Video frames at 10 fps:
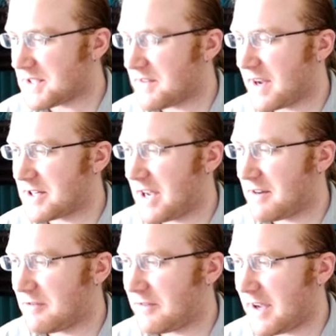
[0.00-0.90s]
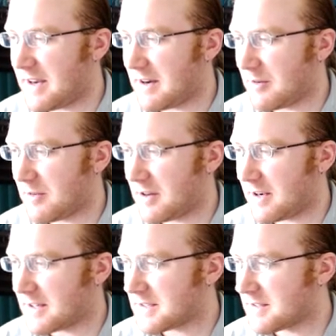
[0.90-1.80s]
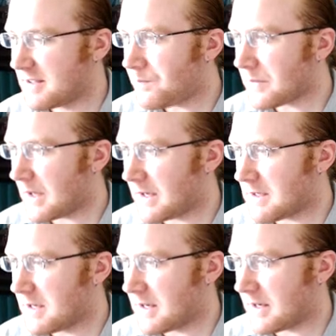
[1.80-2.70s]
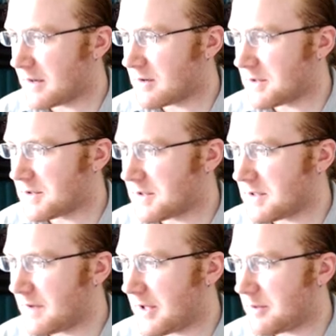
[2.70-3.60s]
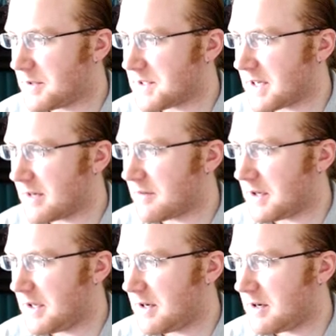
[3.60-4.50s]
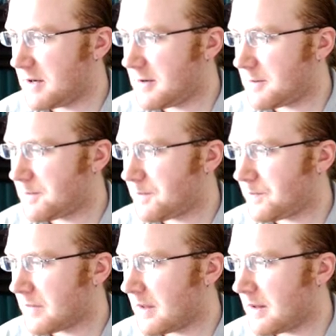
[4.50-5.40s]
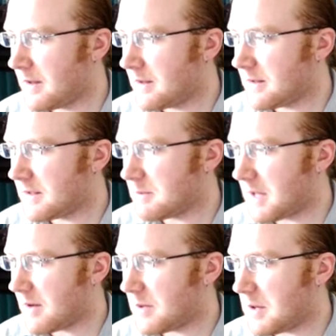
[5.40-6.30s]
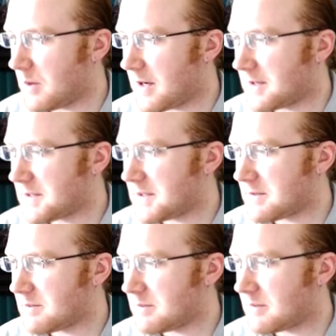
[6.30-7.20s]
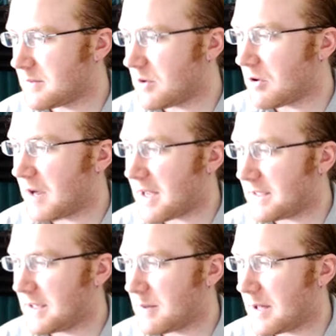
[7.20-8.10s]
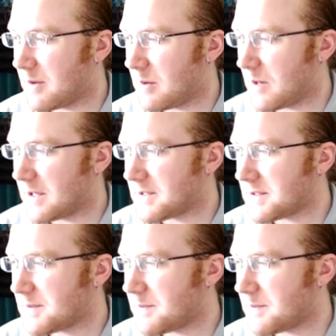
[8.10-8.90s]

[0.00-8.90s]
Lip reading: I've actually had a fight in Orthodox. I can, of course, just develop this side over here. Let him get what he wants. Or not let him get what he wants.